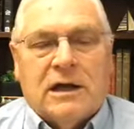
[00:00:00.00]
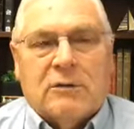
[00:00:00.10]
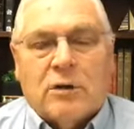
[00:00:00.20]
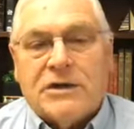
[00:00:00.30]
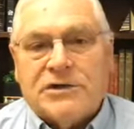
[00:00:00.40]

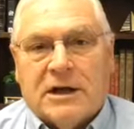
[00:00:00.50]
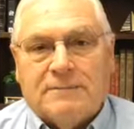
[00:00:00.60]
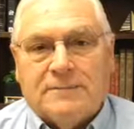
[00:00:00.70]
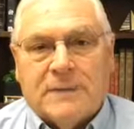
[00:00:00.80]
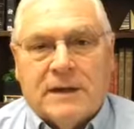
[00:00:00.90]
Russia.
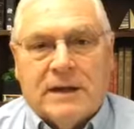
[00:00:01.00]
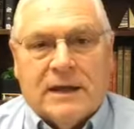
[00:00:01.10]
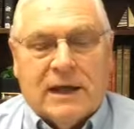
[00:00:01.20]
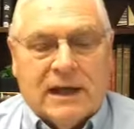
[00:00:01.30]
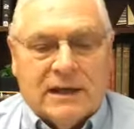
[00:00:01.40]

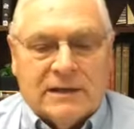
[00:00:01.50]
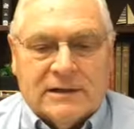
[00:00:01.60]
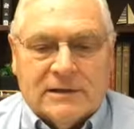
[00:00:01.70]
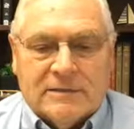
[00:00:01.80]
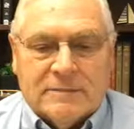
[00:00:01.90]

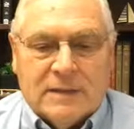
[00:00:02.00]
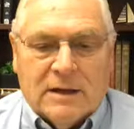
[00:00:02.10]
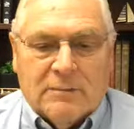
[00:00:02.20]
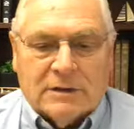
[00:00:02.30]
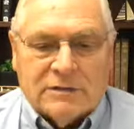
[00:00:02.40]

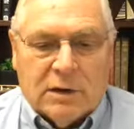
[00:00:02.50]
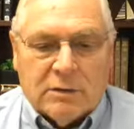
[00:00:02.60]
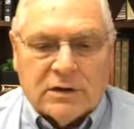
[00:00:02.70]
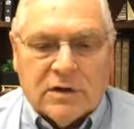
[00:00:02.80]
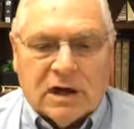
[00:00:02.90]
So I
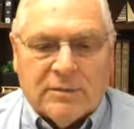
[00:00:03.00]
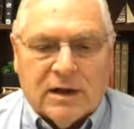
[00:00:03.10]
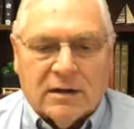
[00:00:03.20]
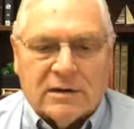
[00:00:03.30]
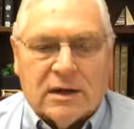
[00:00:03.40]
want to talk
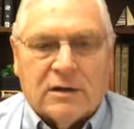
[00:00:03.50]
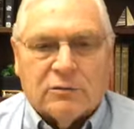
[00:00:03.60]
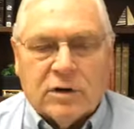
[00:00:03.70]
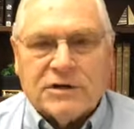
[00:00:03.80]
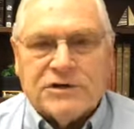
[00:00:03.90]
about
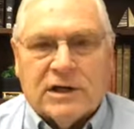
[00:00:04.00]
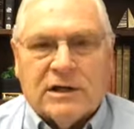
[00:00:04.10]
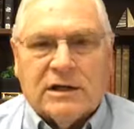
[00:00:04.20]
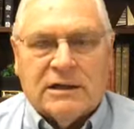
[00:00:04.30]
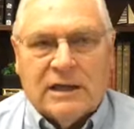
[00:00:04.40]

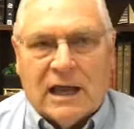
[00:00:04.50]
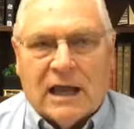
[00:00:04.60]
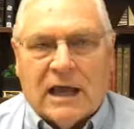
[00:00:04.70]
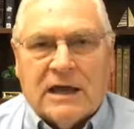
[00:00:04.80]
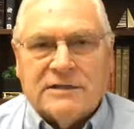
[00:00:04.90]
Russia and the
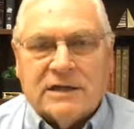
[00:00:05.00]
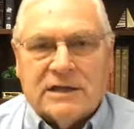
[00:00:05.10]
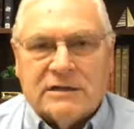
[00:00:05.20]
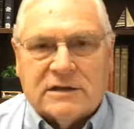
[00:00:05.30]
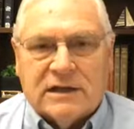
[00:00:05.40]
allies that
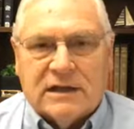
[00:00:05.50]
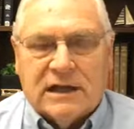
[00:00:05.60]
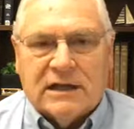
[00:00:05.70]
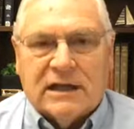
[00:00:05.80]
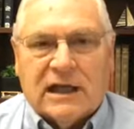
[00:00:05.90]
it's
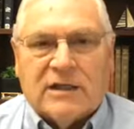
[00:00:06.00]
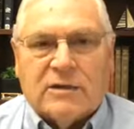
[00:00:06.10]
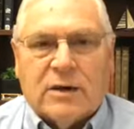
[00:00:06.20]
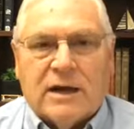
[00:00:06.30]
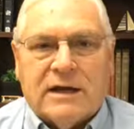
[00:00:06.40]
getting
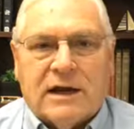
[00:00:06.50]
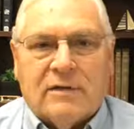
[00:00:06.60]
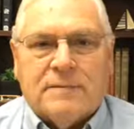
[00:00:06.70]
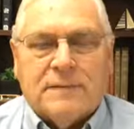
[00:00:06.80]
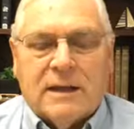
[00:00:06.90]
together right
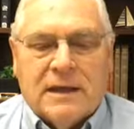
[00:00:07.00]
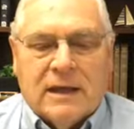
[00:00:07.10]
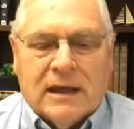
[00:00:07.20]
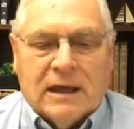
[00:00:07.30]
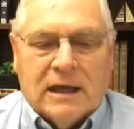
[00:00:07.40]
now.
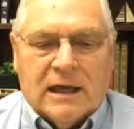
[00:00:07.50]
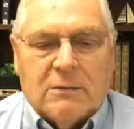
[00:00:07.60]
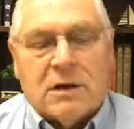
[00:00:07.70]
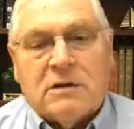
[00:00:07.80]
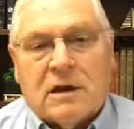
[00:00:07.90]
And I
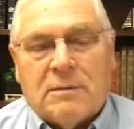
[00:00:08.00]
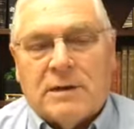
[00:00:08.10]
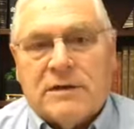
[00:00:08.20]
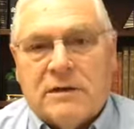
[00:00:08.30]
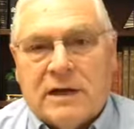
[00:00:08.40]
want to talk
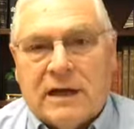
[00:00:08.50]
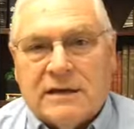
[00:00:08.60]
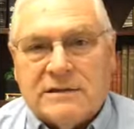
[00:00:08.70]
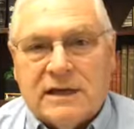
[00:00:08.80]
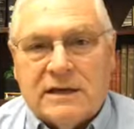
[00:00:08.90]
about the
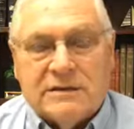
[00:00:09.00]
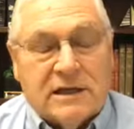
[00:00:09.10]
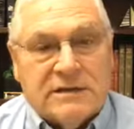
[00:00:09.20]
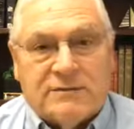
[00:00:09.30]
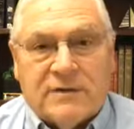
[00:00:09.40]
United States.
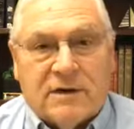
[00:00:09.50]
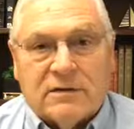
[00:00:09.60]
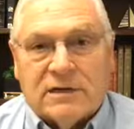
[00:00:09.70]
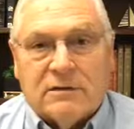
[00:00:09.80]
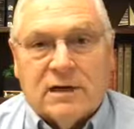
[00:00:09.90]
Is it
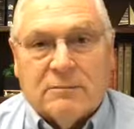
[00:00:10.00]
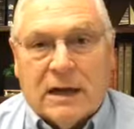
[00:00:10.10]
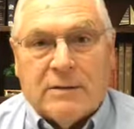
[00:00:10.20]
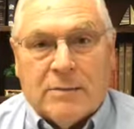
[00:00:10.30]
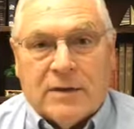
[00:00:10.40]
found in
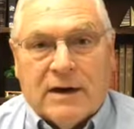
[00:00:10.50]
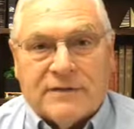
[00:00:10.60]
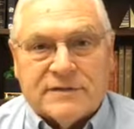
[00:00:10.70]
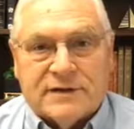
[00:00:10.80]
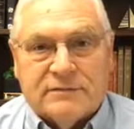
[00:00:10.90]
Bible
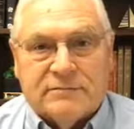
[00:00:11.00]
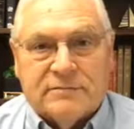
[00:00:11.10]
prophecy?